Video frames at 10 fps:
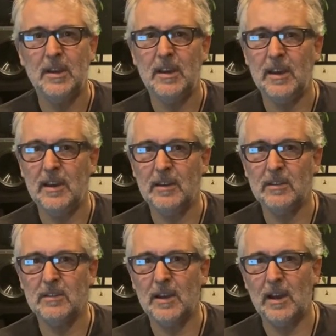
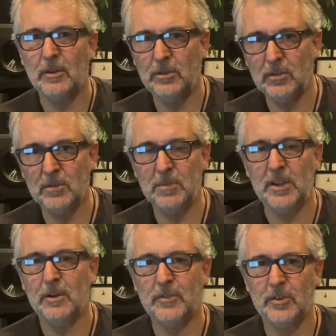and how you can be
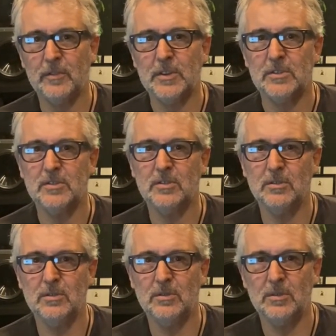of service
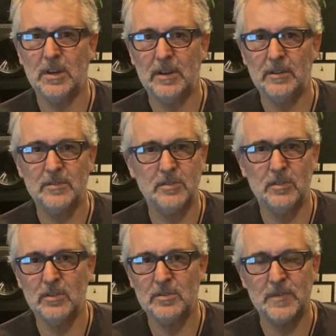to
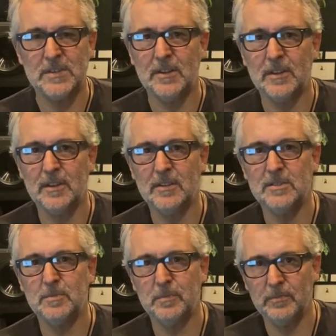studios,
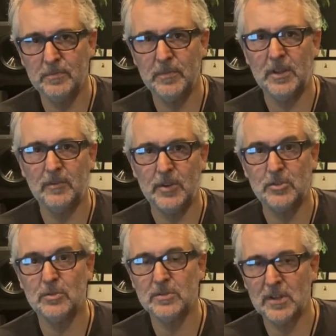facilities,
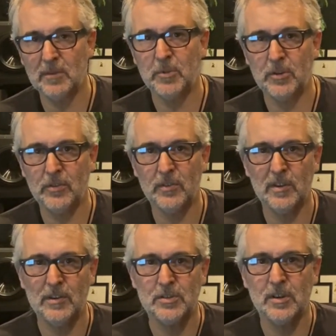individuals like producers
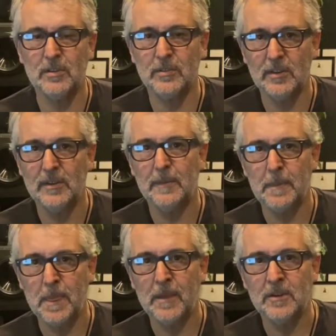and engineers.
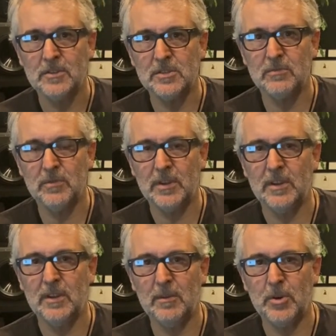Just
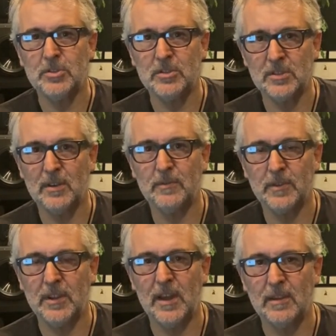really immerse yourself
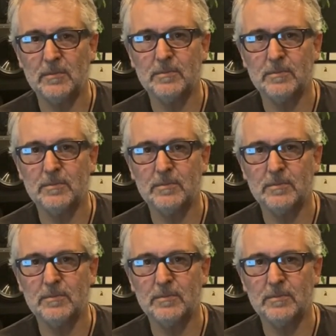in that.